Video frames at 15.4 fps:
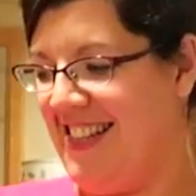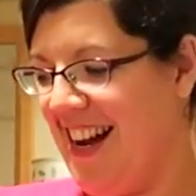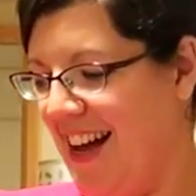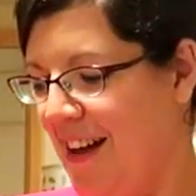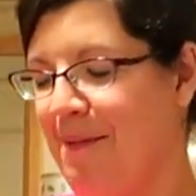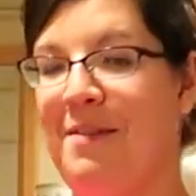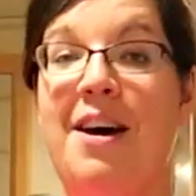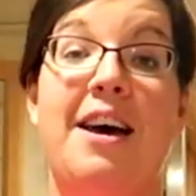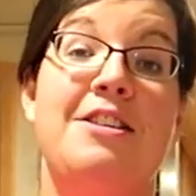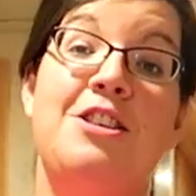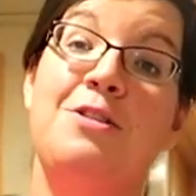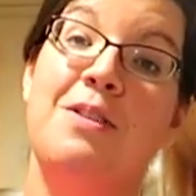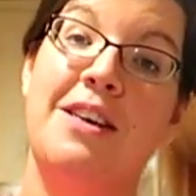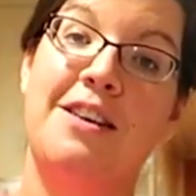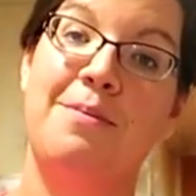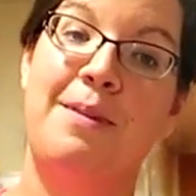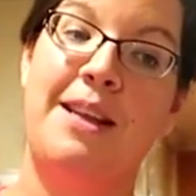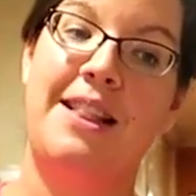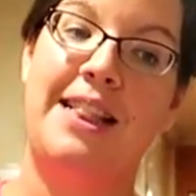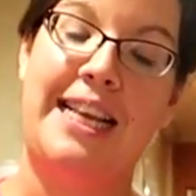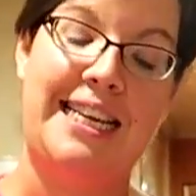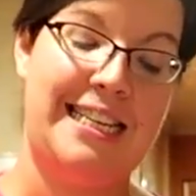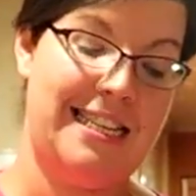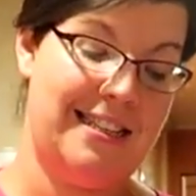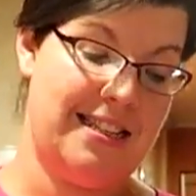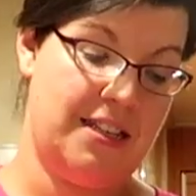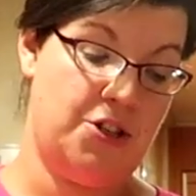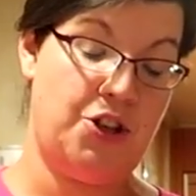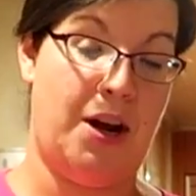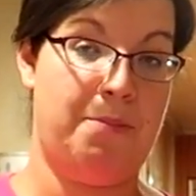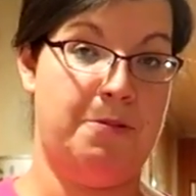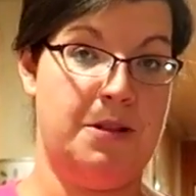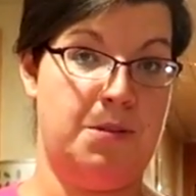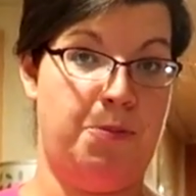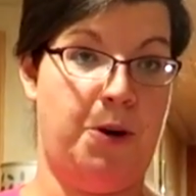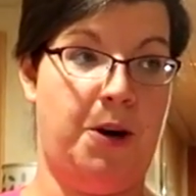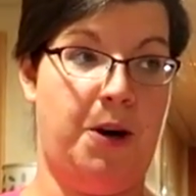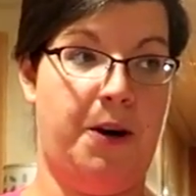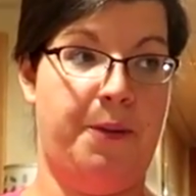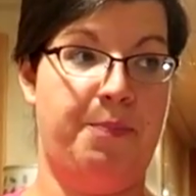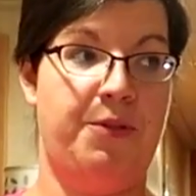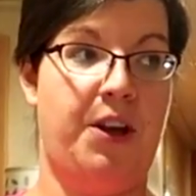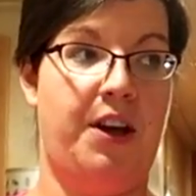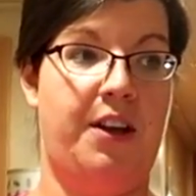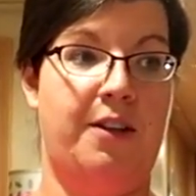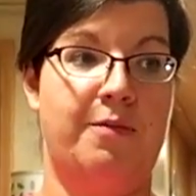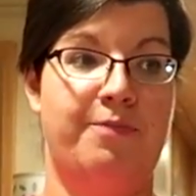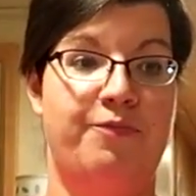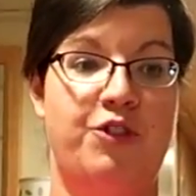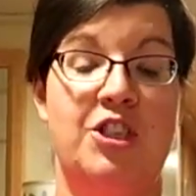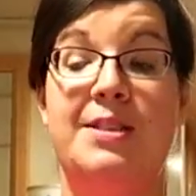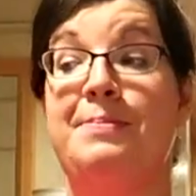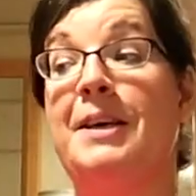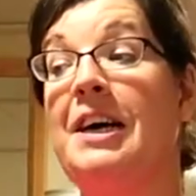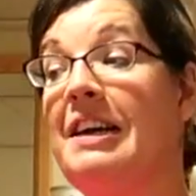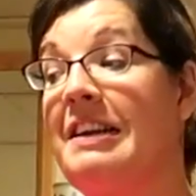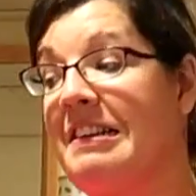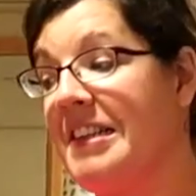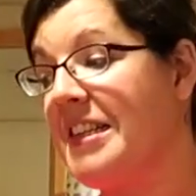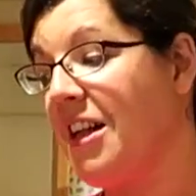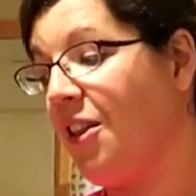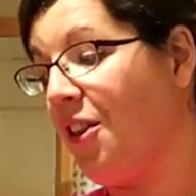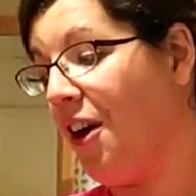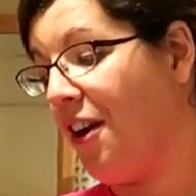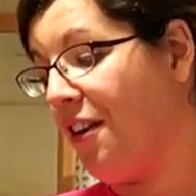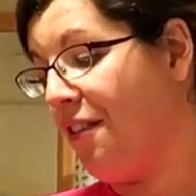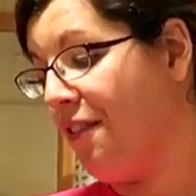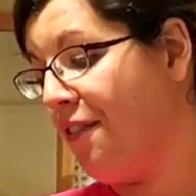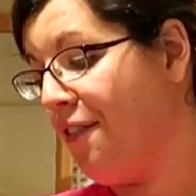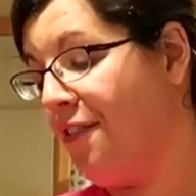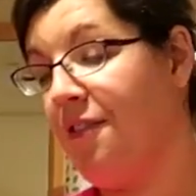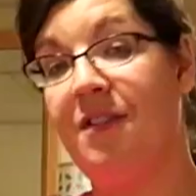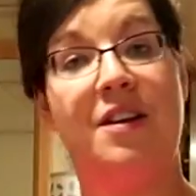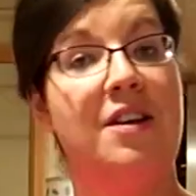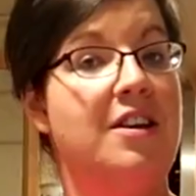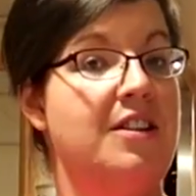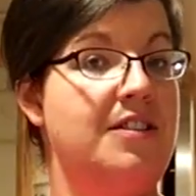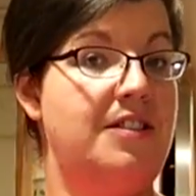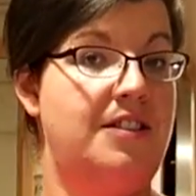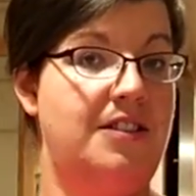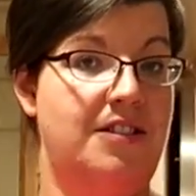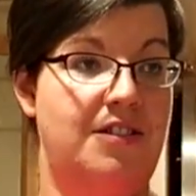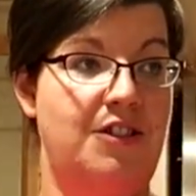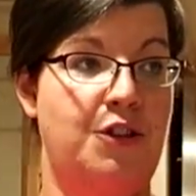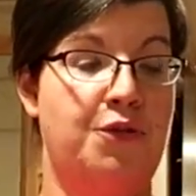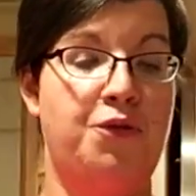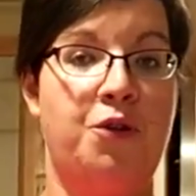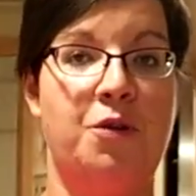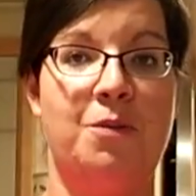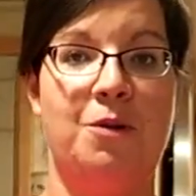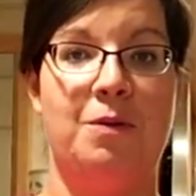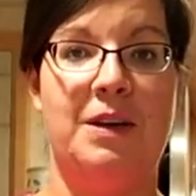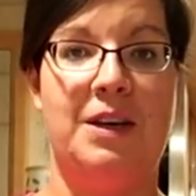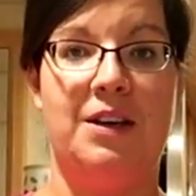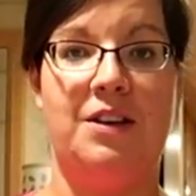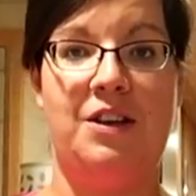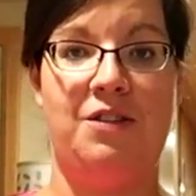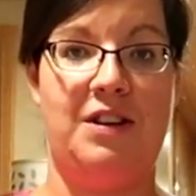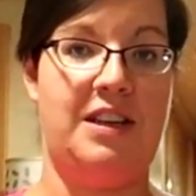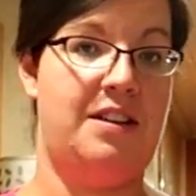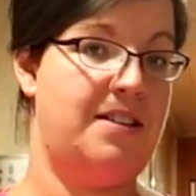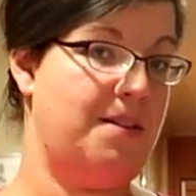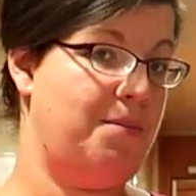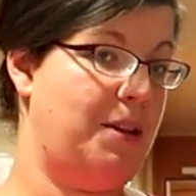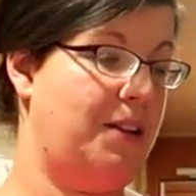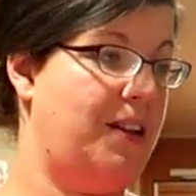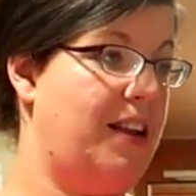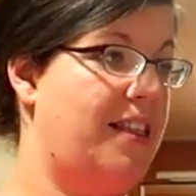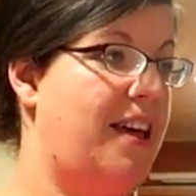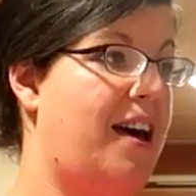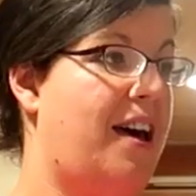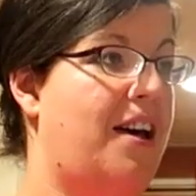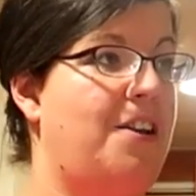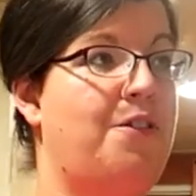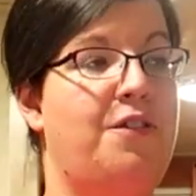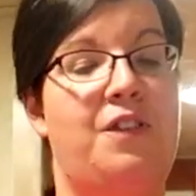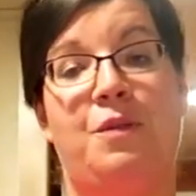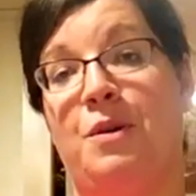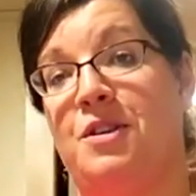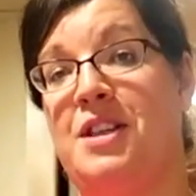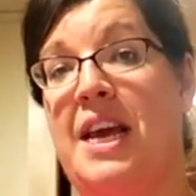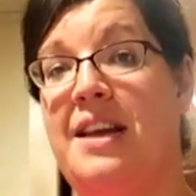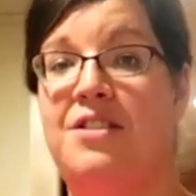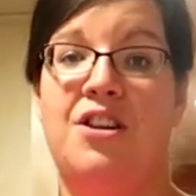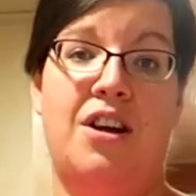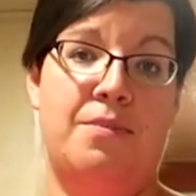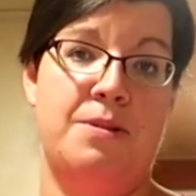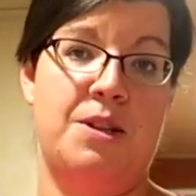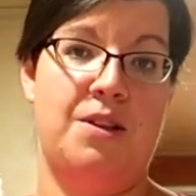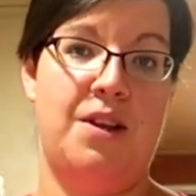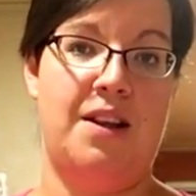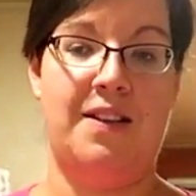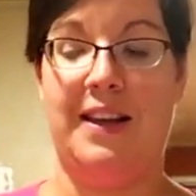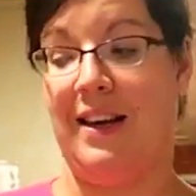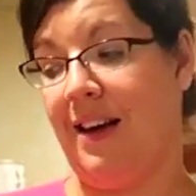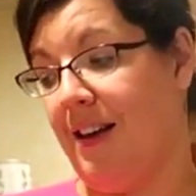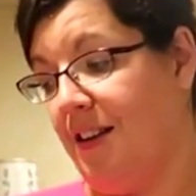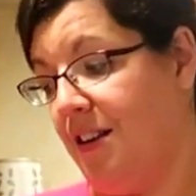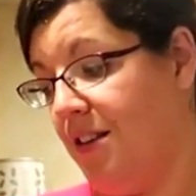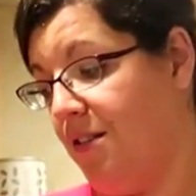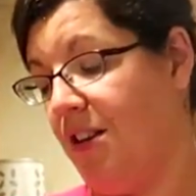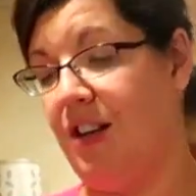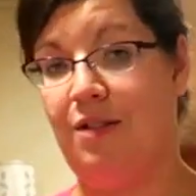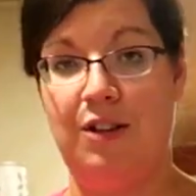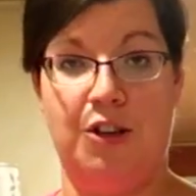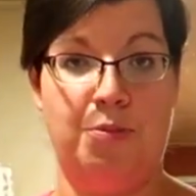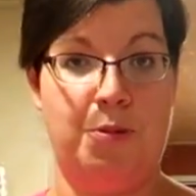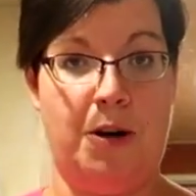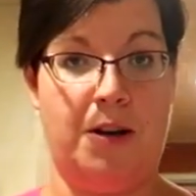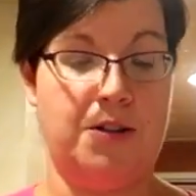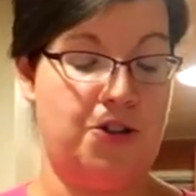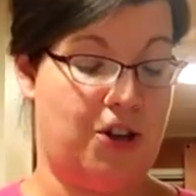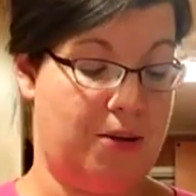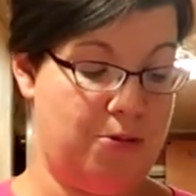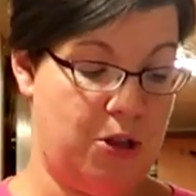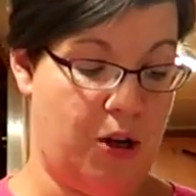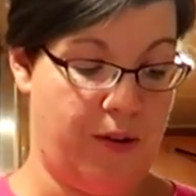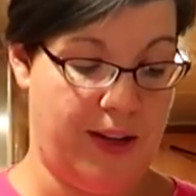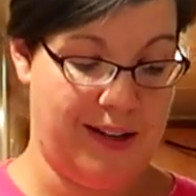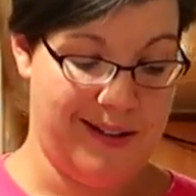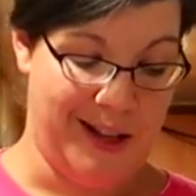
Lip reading: Stop. I do recommend, ladies, a strapless bra, just because a lot of your formal wear, you need something like that, or if you wear tank tops a lot like I do, you don't want your bra strap showing.